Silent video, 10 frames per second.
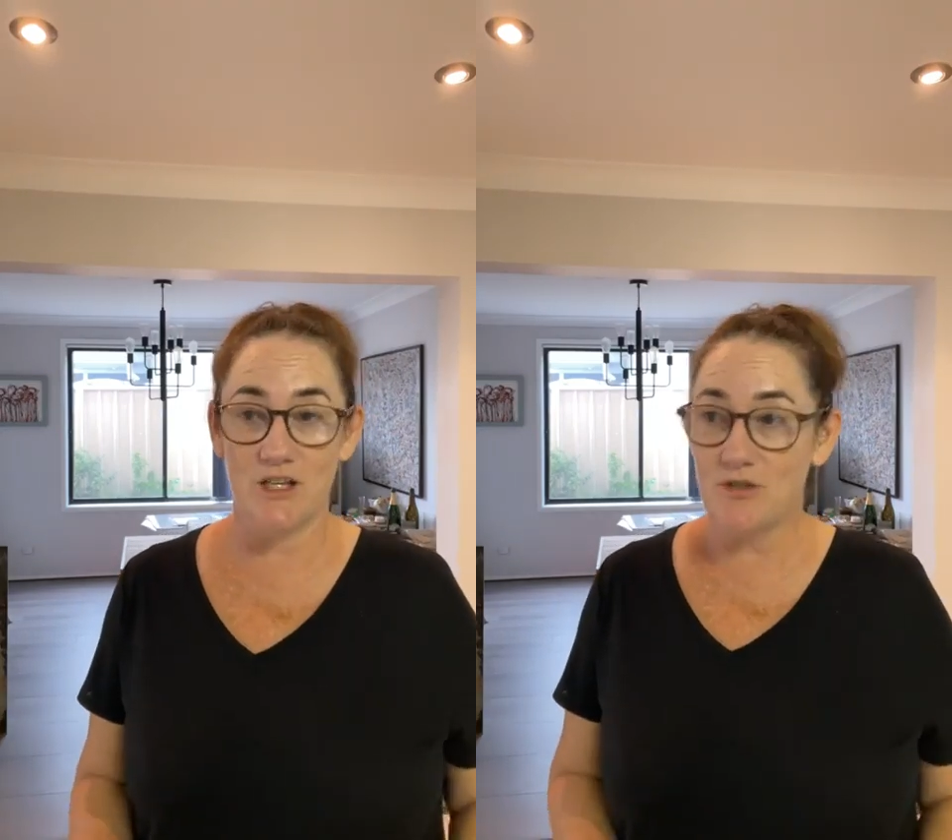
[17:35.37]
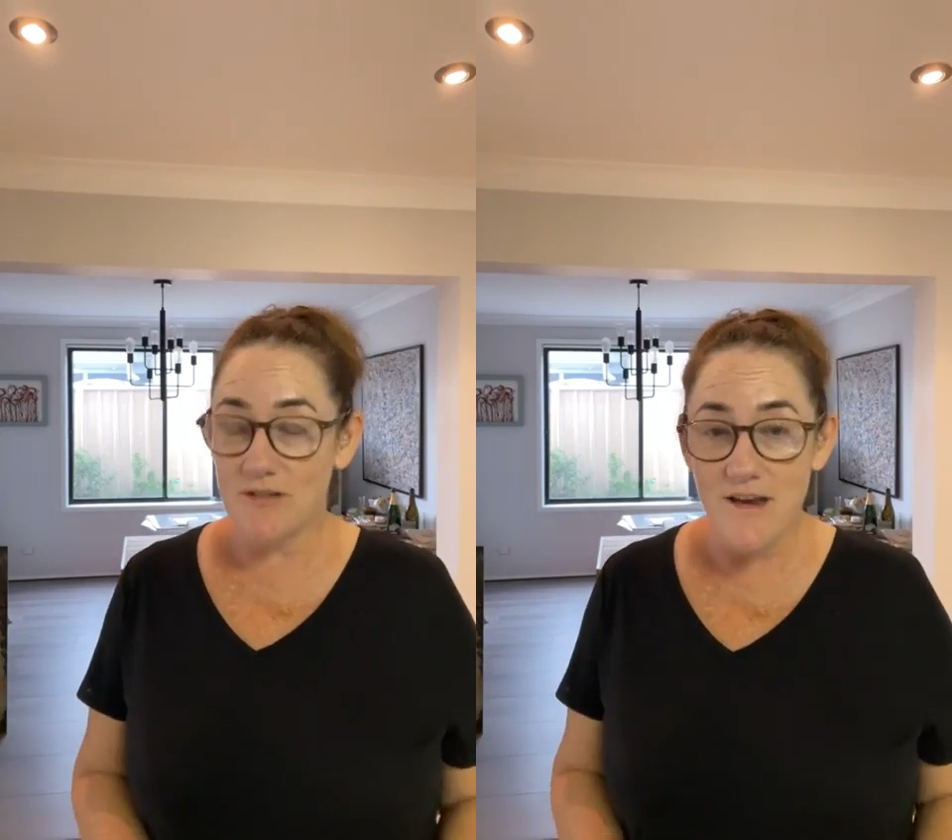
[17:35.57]

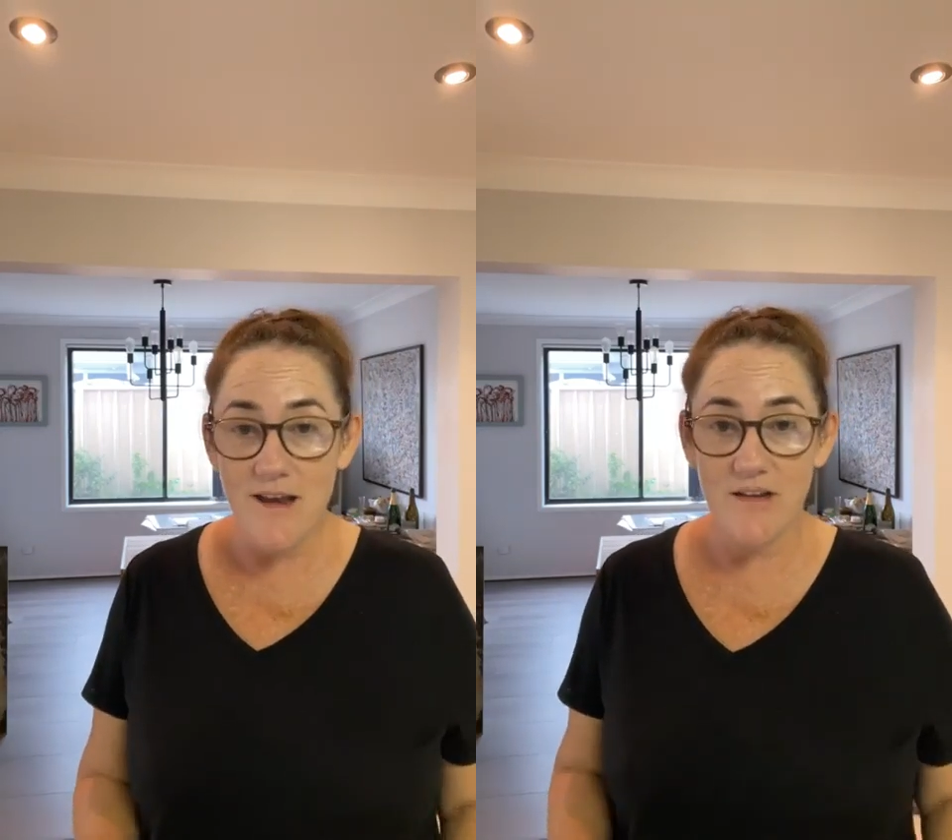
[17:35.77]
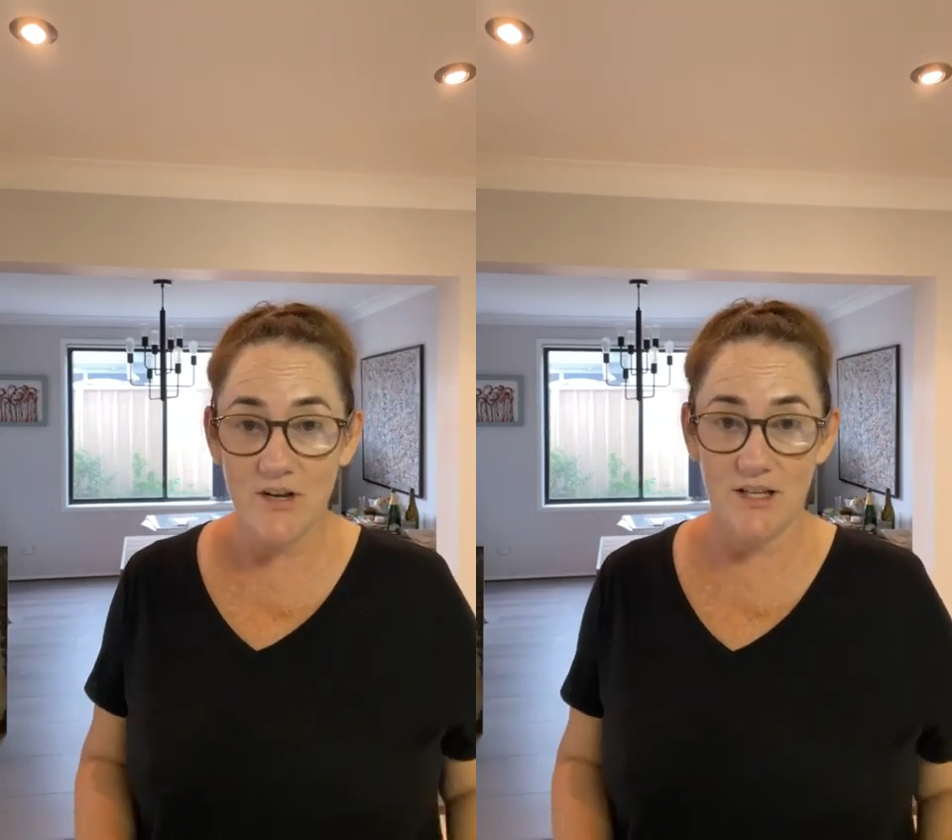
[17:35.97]
It should
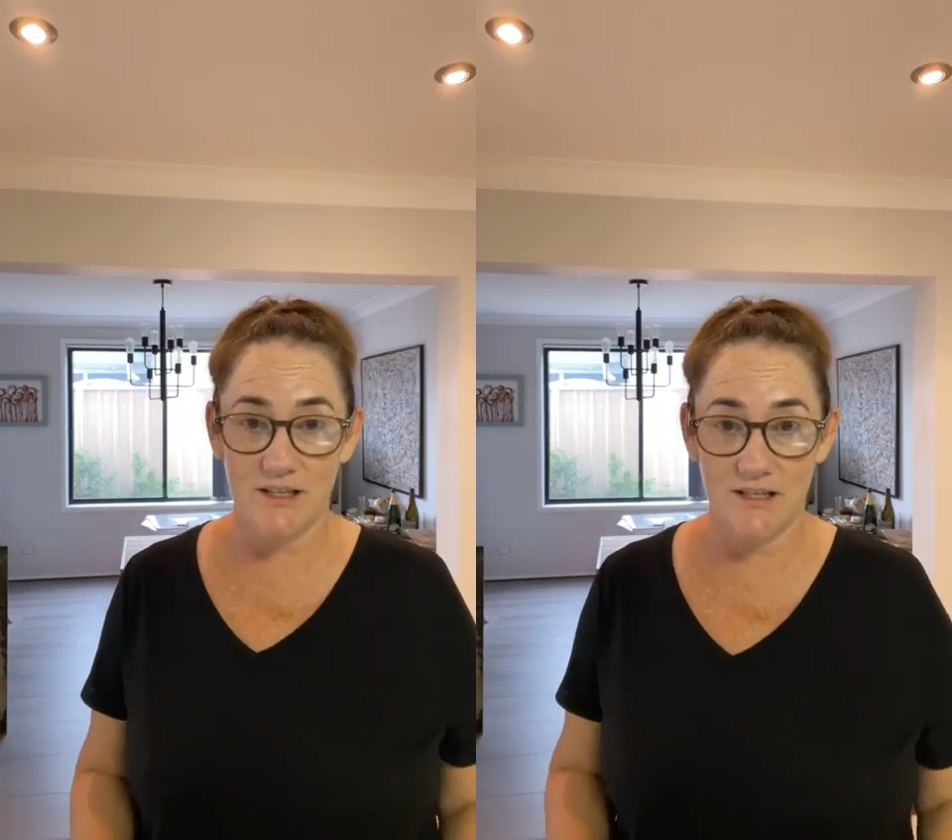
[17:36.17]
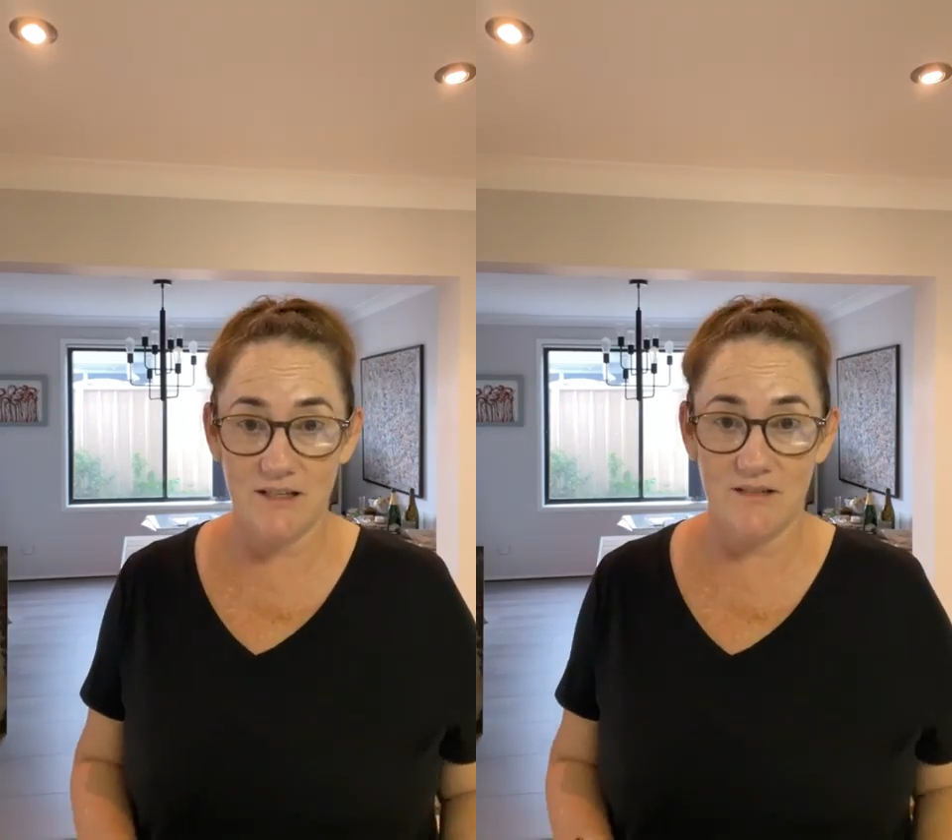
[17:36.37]
never
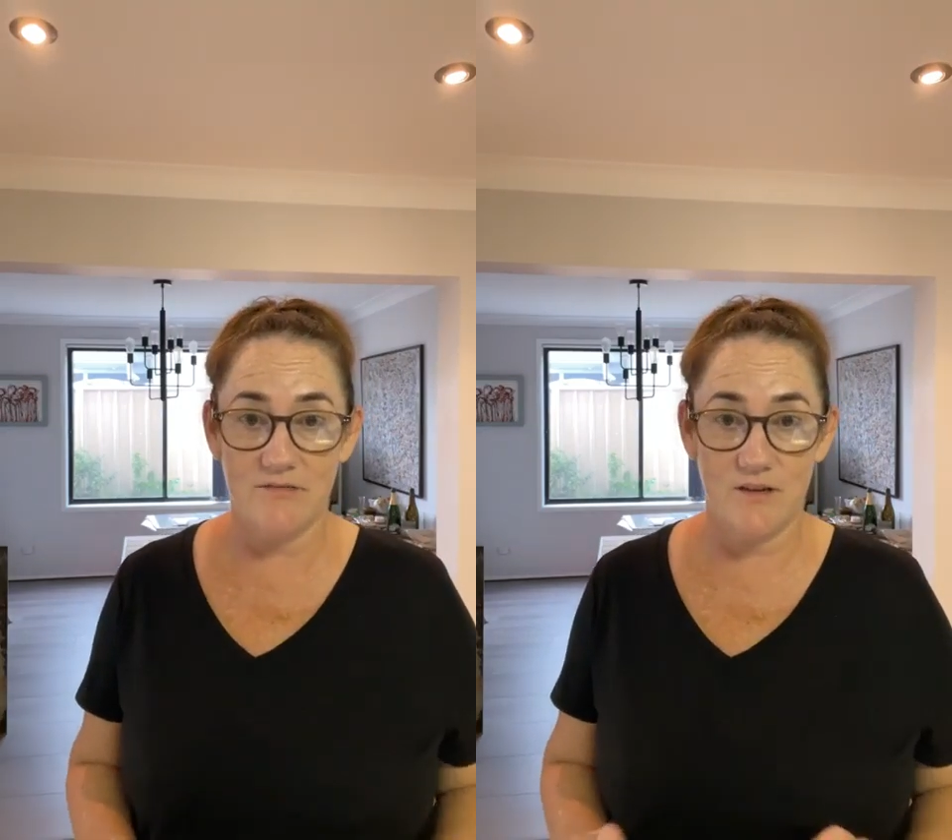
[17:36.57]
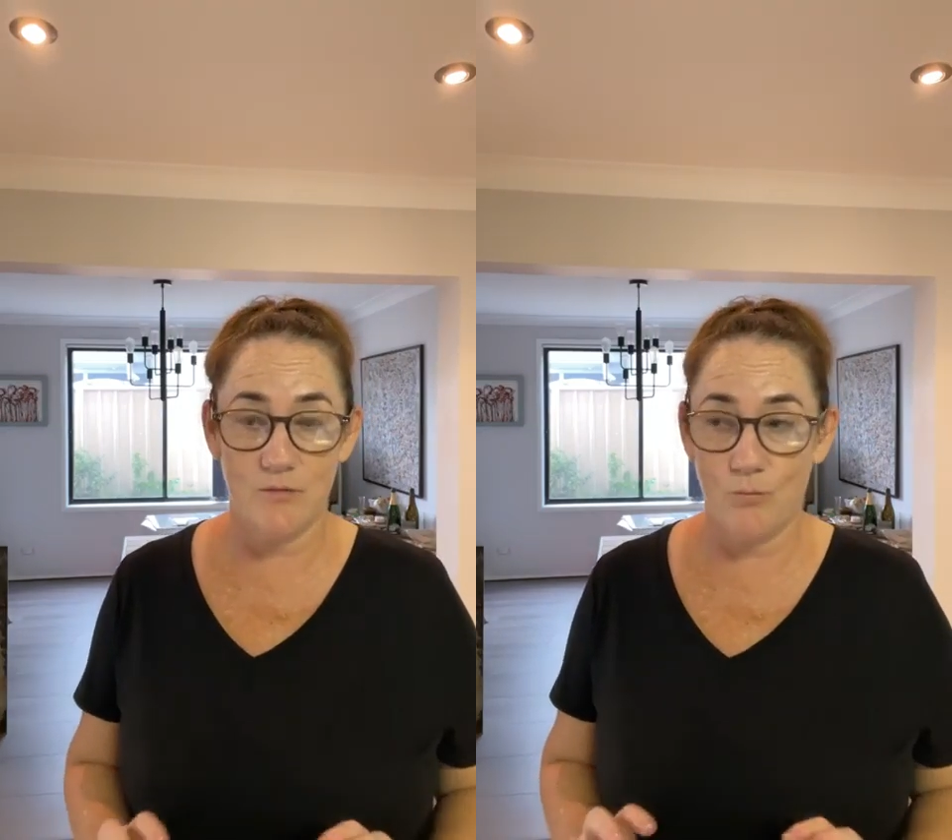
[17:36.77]
leave